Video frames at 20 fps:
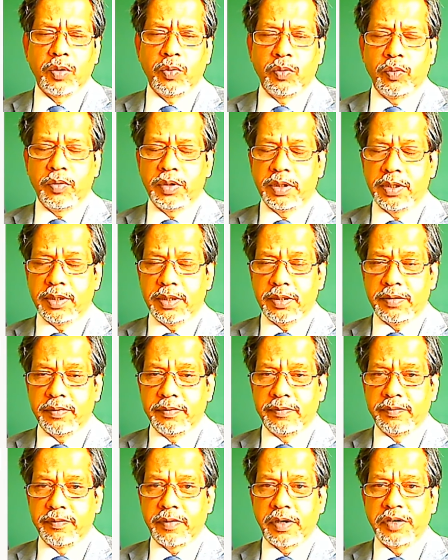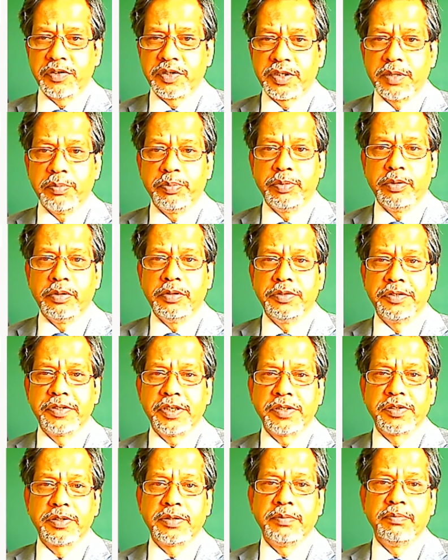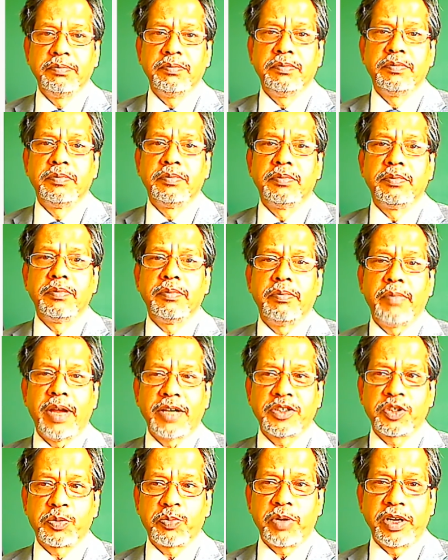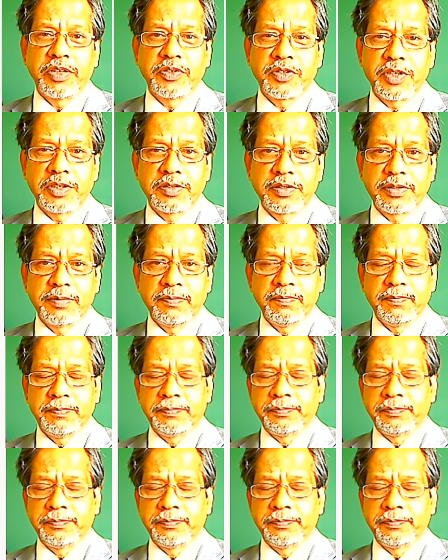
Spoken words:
with a very simple system, mass spring system.